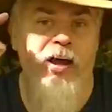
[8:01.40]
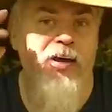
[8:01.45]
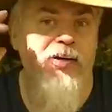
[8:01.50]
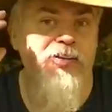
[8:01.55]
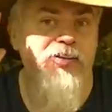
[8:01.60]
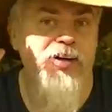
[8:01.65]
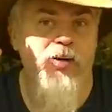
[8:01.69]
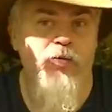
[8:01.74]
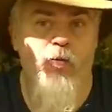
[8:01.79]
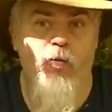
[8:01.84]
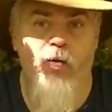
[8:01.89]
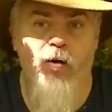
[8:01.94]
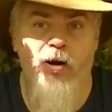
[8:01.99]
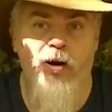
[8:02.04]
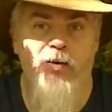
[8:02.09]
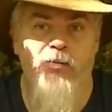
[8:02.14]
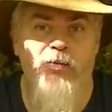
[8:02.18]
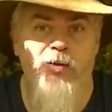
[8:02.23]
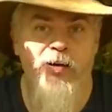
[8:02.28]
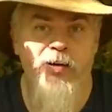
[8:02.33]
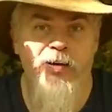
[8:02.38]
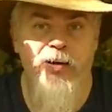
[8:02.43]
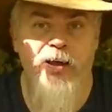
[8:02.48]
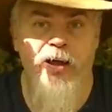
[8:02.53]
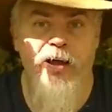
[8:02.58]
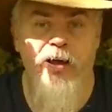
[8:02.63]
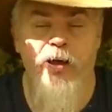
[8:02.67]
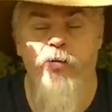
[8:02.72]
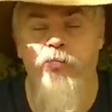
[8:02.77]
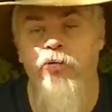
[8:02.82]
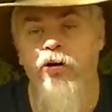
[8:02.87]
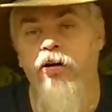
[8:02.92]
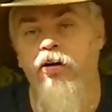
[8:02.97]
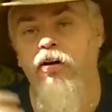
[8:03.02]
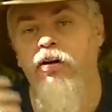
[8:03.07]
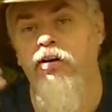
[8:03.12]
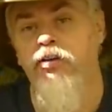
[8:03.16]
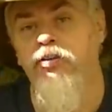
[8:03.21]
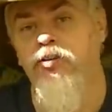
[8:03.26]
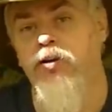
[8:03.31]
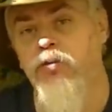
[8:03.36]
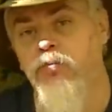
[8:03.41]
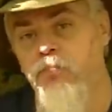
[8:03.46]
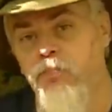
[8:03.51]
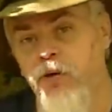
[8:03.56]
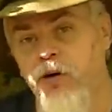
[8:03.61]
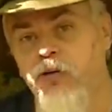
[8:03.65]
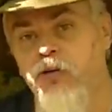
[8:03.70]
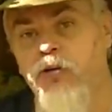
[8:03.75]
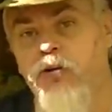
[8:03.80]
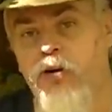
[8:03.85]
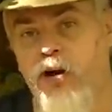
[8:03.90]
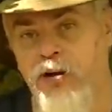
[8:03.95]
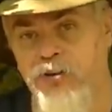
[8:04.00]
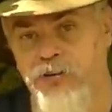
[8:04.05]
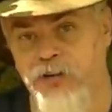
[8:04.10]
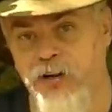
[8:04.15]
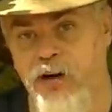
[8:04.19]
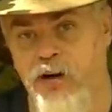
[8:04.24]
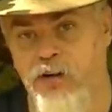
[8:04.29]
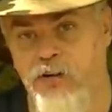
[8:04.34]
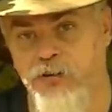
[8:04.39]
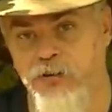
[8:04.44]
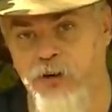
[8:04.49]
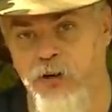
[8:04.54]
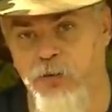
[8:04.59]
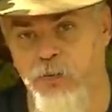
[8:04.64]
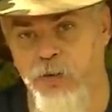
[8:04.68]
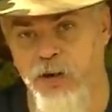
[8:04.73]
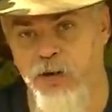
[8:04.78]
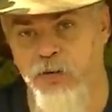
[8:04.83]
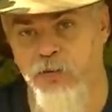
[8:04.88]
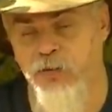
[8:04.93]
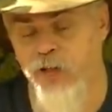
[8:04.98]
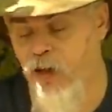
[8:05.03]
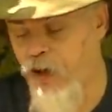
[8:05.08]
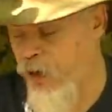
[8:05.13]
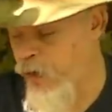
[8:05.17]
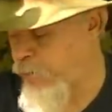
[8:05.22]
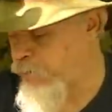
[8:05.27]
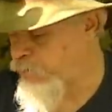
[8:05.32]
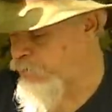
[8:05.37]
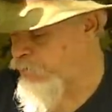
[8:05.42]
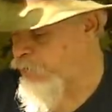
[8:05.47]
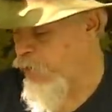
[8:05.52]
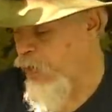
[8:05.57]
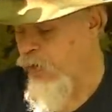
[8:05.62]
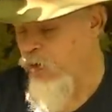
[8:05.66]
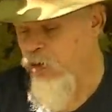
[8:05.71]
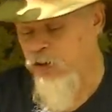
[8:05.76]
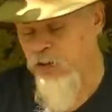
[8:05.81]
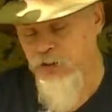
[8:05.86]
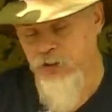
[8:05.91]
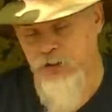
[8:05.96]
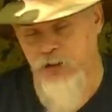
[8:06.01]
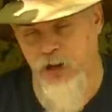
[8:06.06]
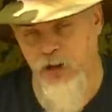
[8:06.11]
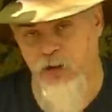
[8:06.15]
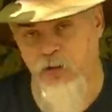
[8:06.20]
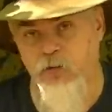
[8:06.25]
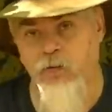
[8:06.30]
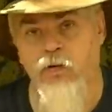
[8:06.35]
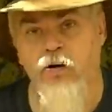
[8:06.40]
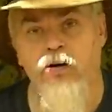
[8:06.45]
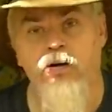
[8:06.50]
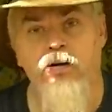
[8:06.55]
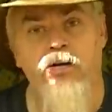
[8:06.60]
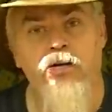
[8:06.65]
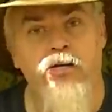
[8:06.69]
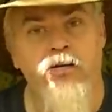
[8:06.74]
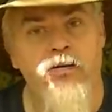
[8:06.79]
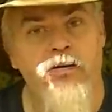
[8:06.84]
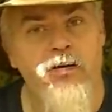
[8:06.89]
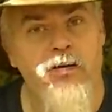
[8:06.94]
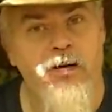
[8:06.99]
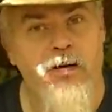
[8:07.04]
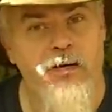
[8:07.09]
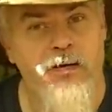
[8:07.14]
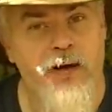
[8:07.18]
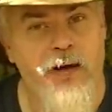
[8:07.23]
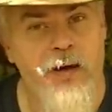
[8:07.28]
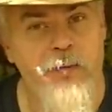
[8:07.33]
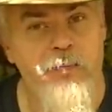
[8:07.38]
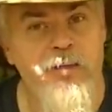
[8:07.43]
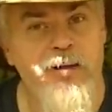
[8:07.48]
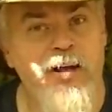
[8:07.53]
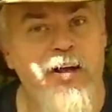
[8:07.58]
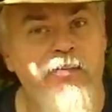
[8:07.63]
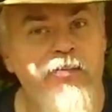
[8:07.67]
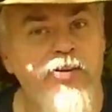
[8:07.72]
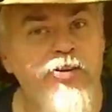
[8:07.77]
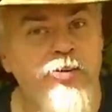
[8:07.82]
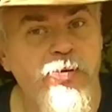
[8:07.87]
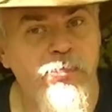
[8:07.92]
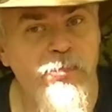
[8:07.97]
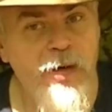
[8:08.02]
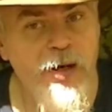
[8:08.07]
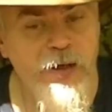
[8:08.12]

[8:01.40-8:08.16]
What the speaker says: as a whatever in camp. So milk crates can also be with that. So let me give you some